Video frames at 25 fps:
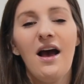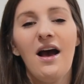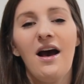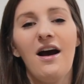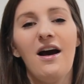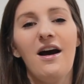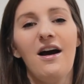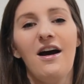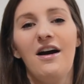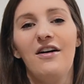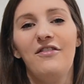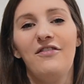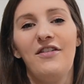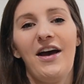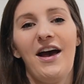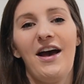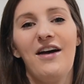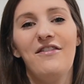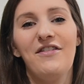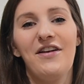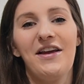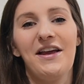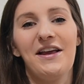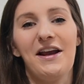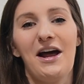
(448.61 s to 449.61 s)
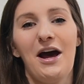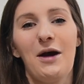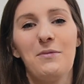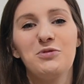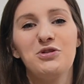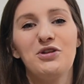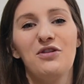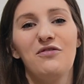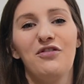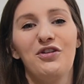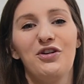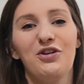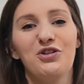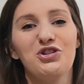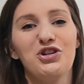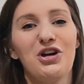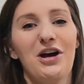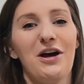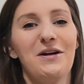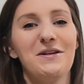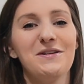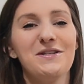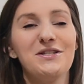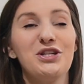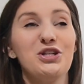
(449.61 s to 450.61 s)
of having an option for your
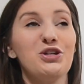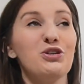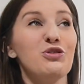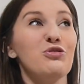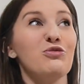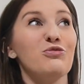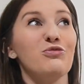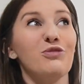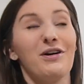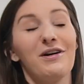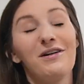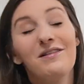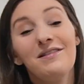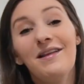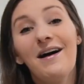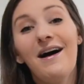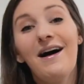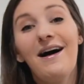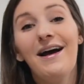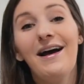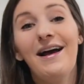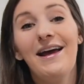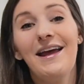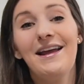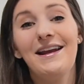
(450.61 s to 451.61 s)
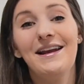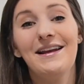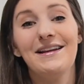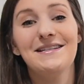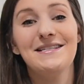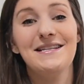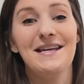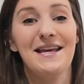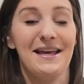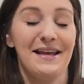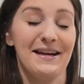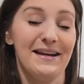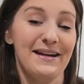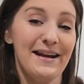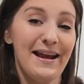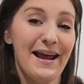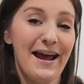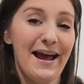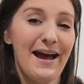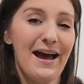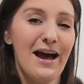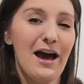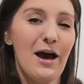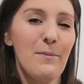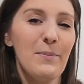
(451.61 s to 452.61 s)
child to recline and take a
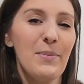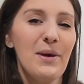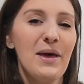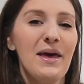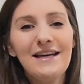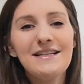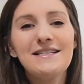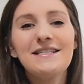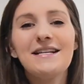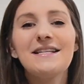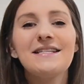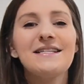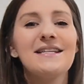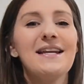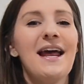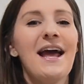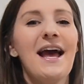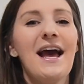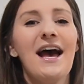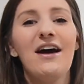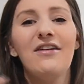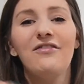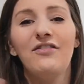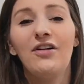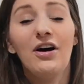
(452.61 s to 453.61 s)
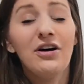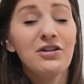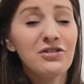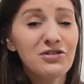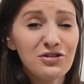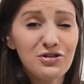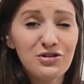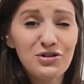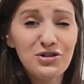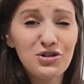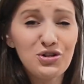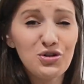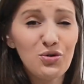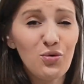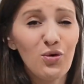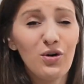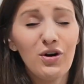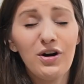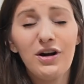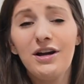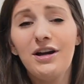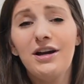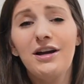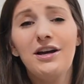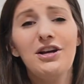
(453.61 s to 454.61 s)
nap. It doesn't have under
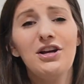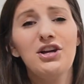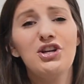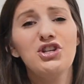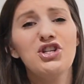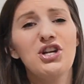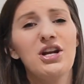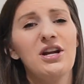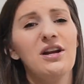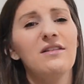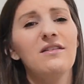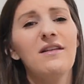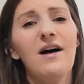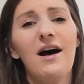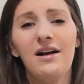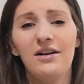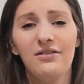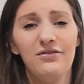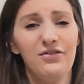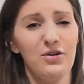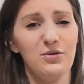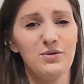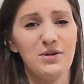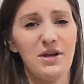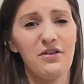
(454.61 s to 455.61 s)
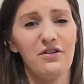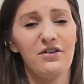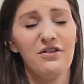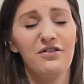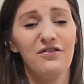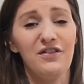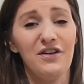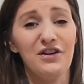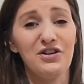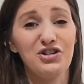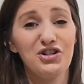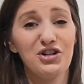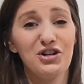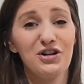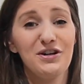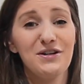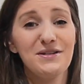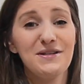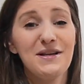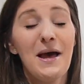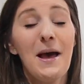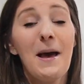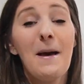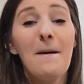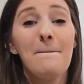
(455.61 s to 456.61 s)
storage and a lot of those other features,
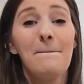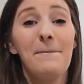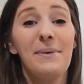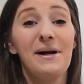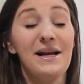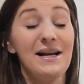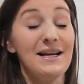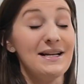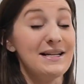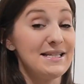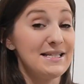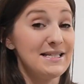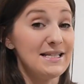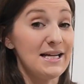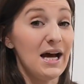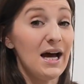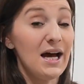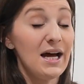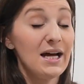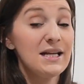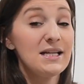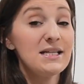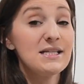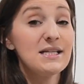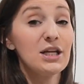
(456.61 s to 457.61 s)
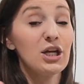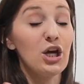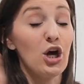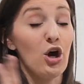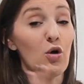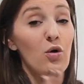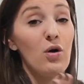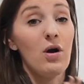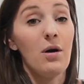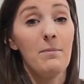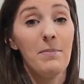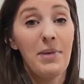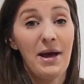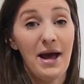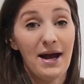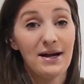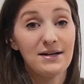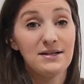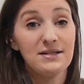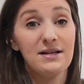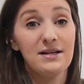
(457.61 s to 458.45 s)
but it does go compact